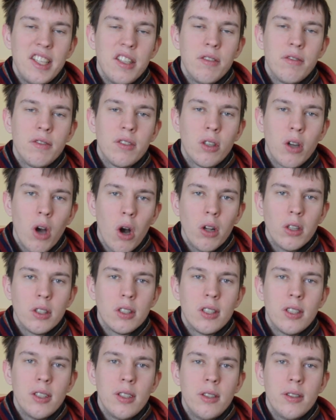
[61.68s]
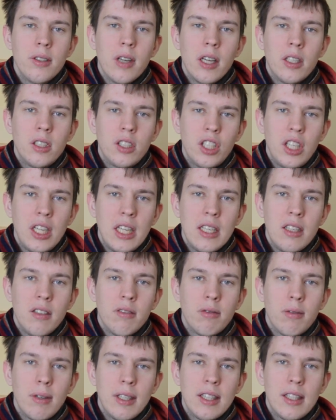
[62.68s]
you've got to
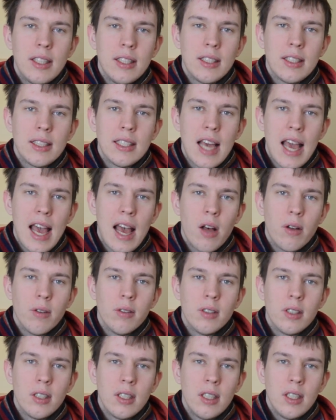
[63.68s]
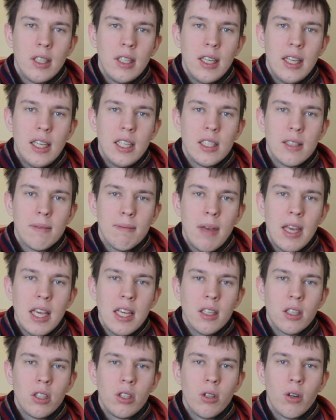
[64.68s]
achieve with this sound is
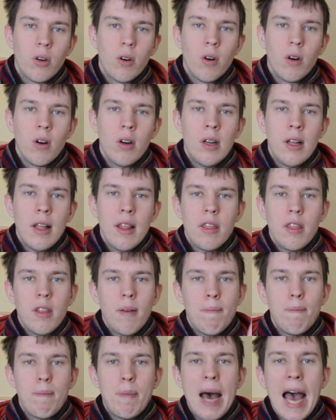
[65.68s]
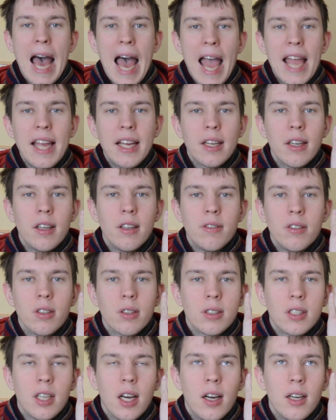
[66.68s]
make sure the back of
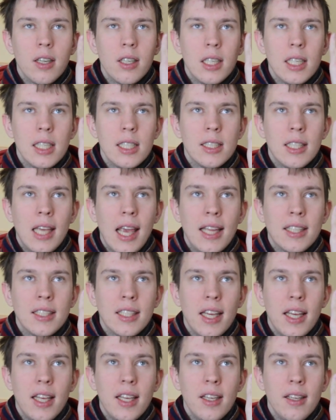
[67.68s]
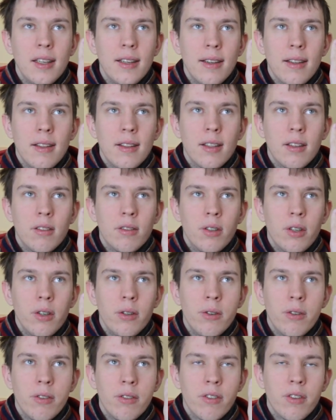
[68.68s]
your tongue is hitting the
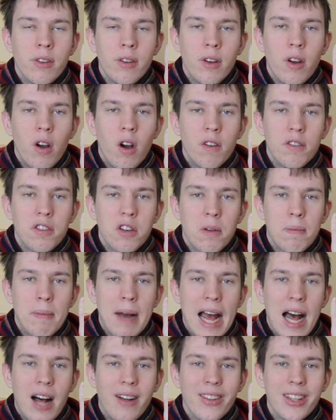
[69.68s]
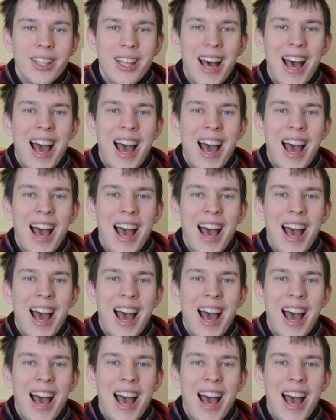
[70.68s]
roof of your mouth.